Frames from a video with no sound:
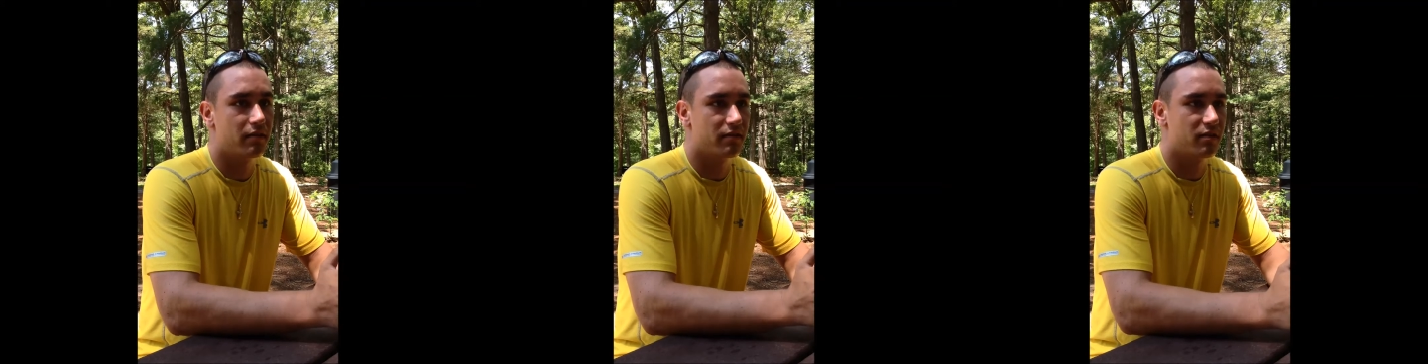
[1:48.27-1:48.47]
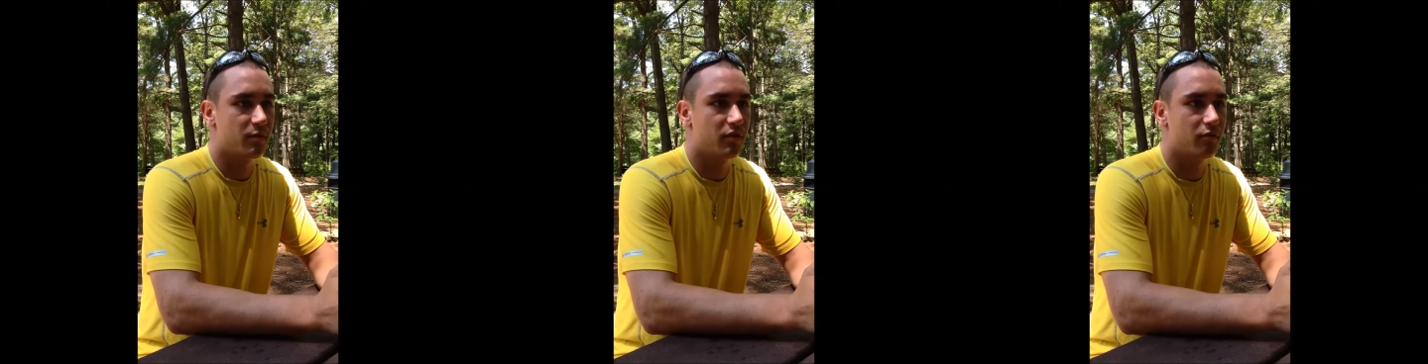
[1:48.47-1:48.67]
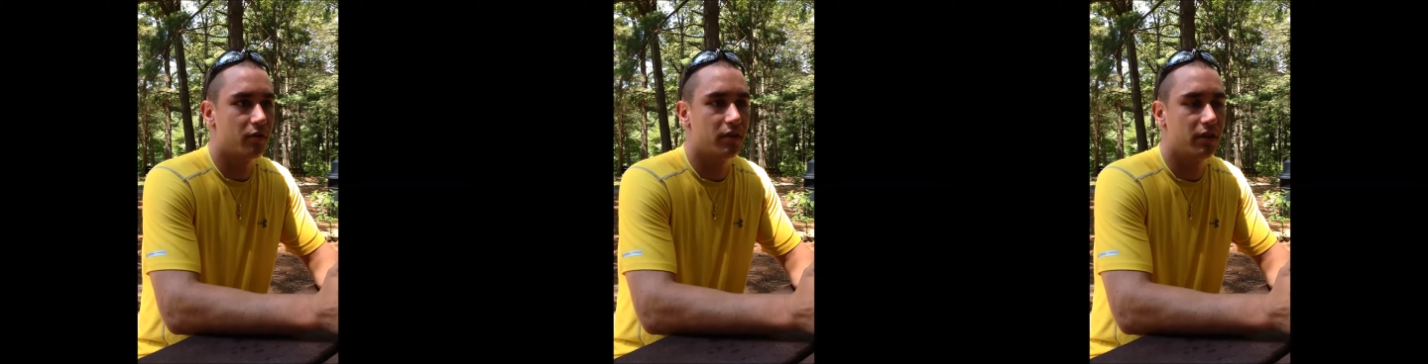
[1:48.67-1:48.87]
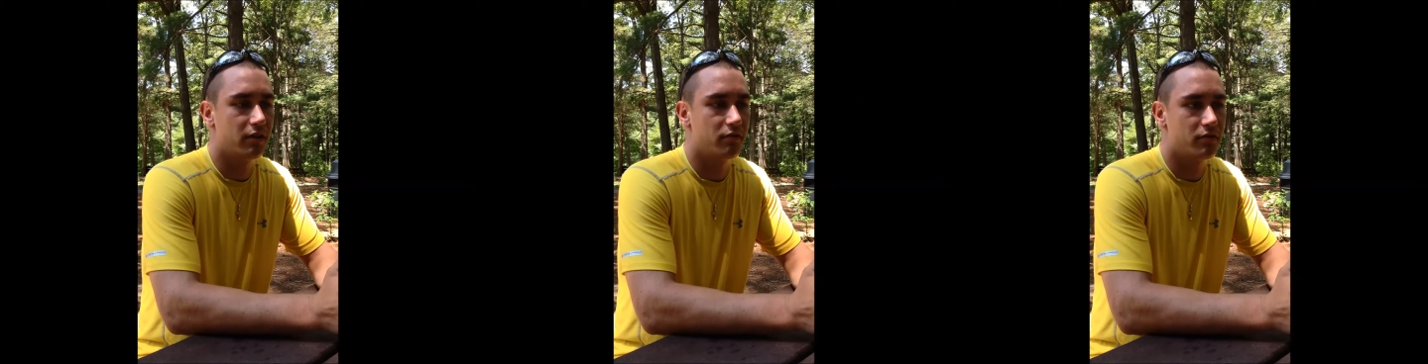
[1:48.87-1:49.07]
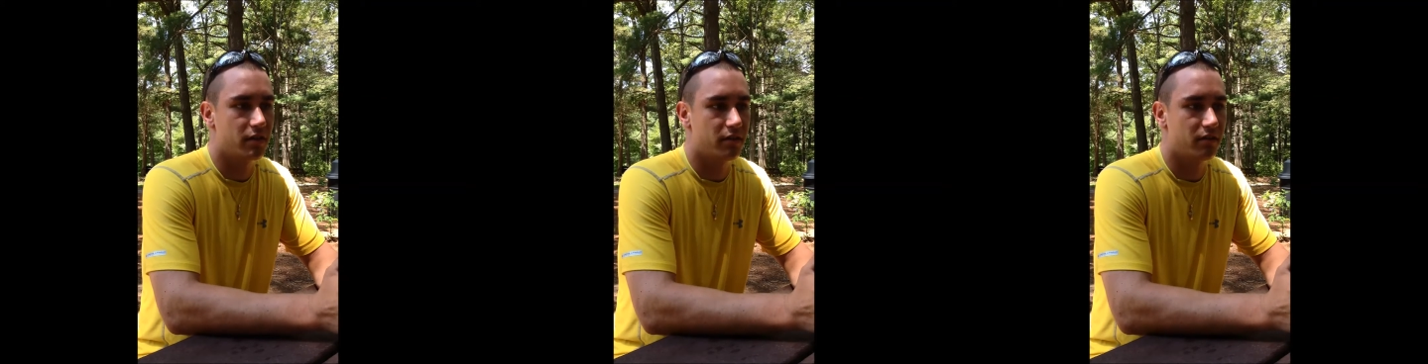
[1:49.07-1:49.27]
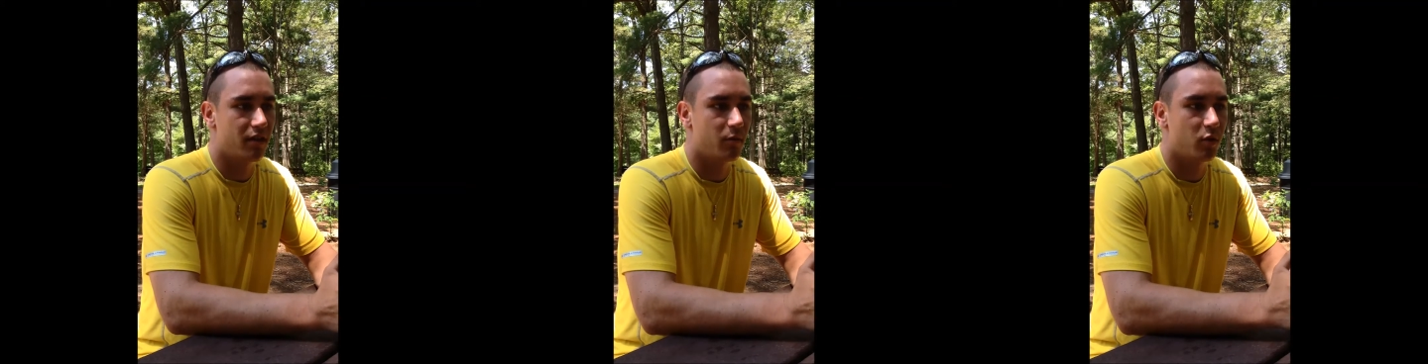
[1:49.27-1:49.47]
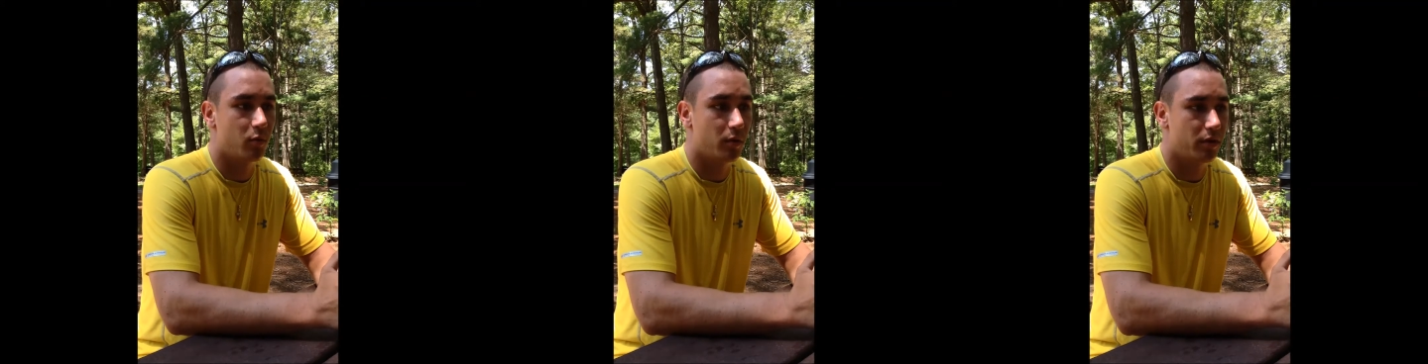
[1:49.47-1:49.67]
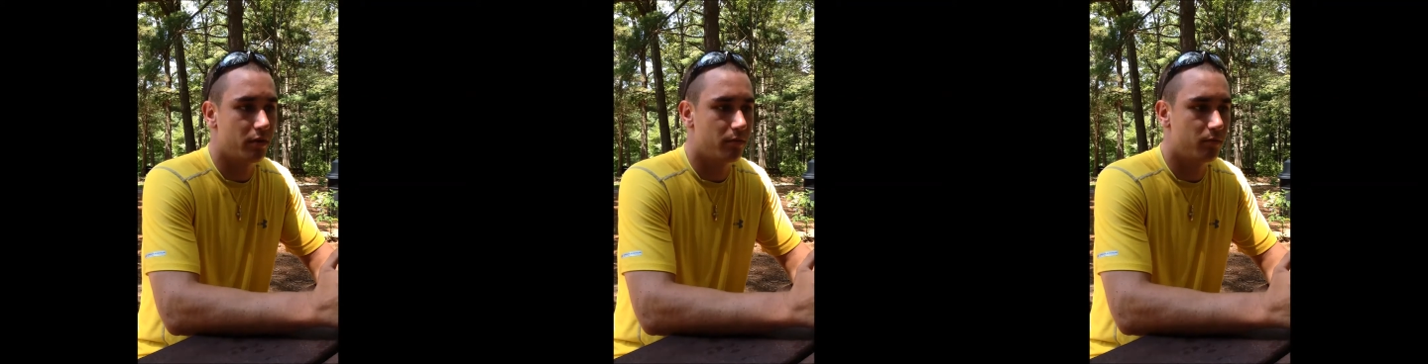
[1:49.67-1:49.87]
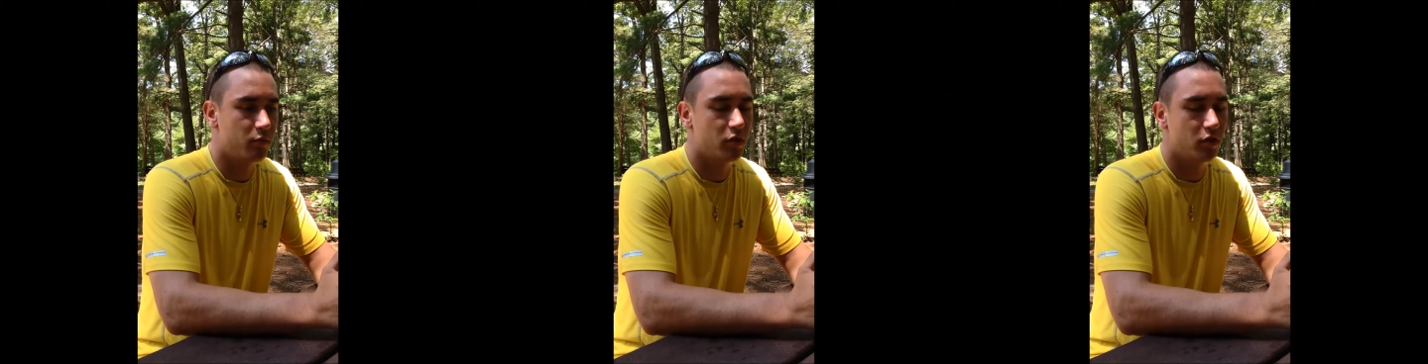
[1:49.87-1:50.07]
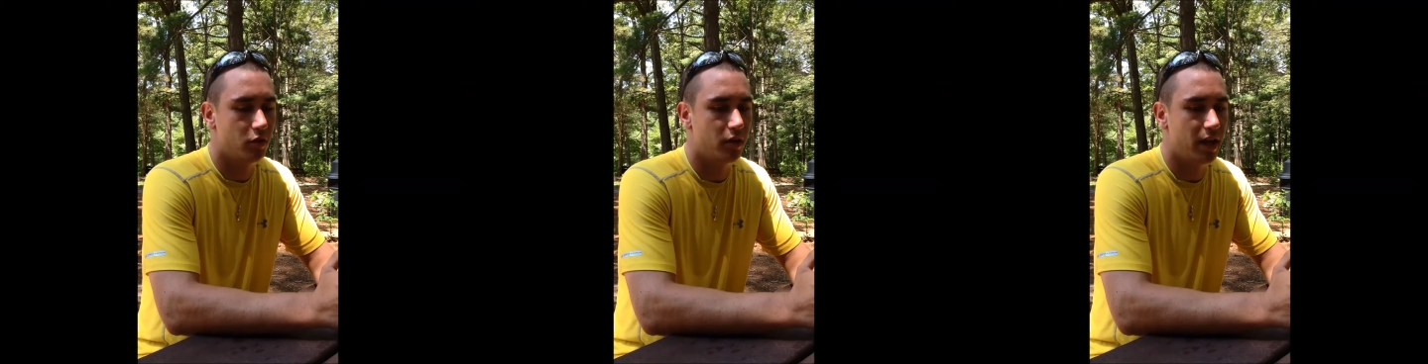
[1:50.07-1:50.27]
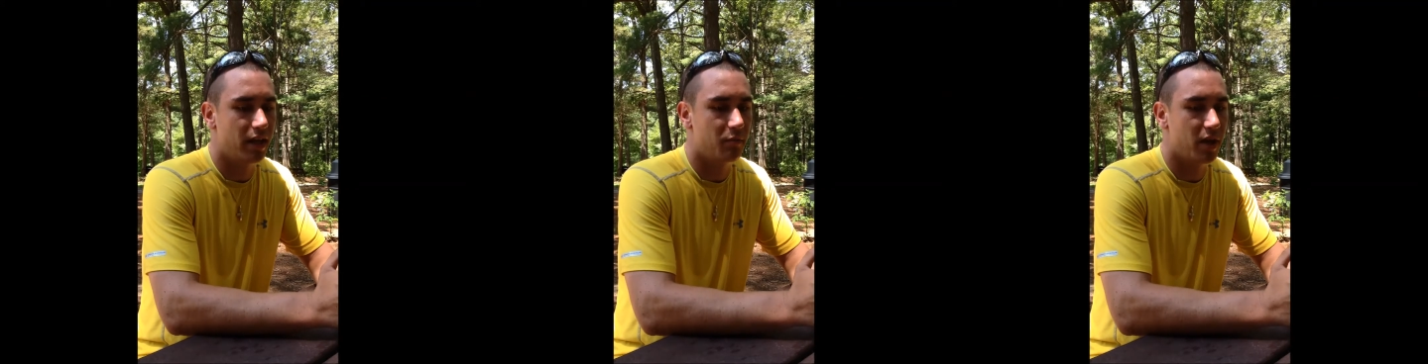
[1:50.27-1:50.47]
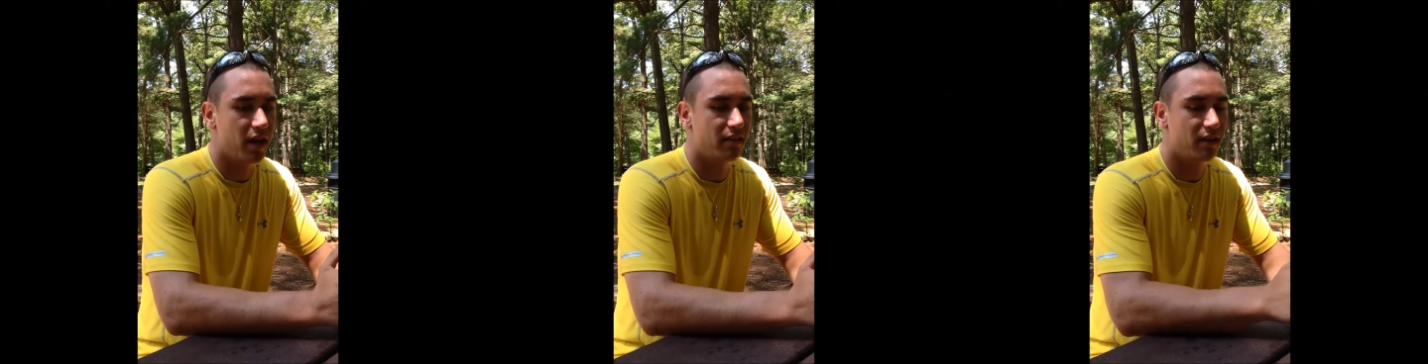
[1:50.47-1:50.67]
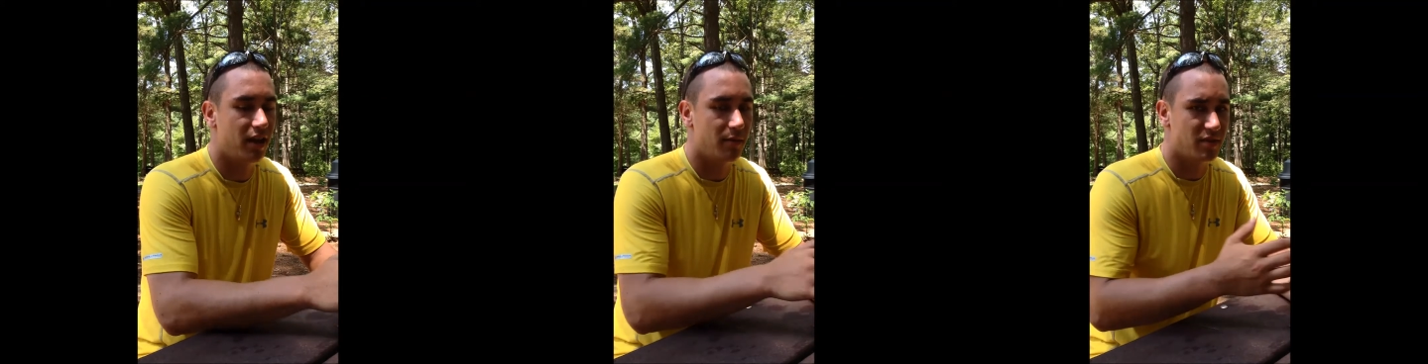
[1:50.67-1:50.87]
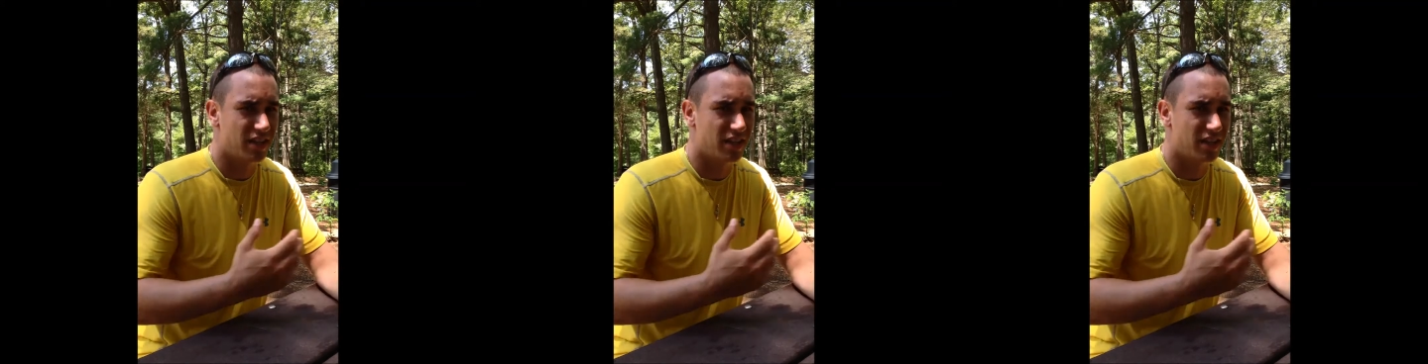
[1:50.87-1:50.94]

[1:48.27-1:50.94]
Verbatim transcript: and it's been a really interesting summer with good and bad times.